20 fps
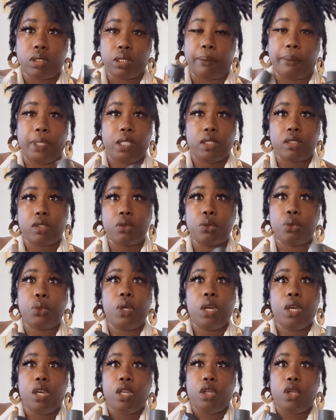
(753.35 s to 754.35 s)
to me it's new
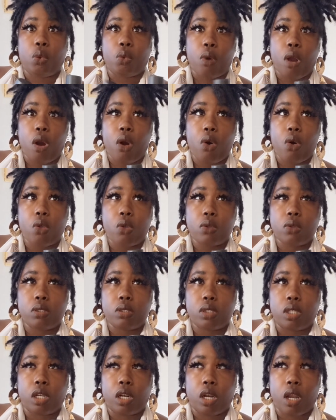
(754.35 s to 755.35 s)
the rose
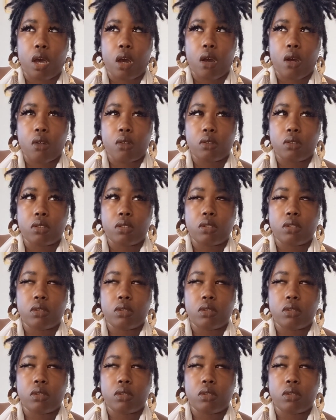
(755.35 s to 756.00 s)
gloss